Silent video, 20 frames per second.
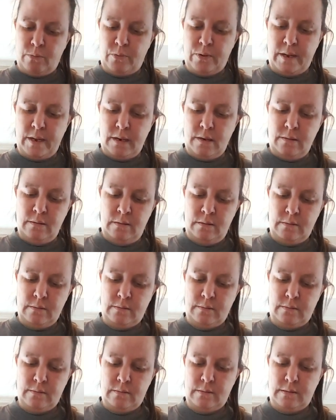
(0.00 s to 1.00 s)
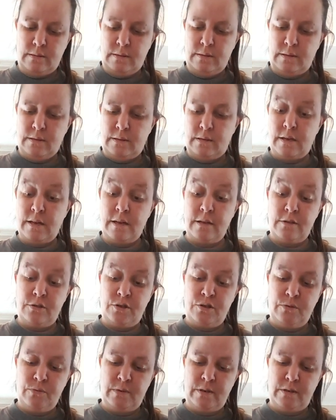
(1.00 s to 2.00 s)
bread is
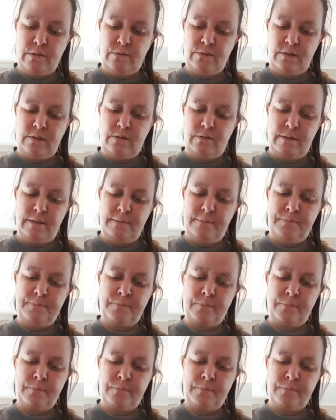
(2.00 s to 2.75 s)
you know what goes into it.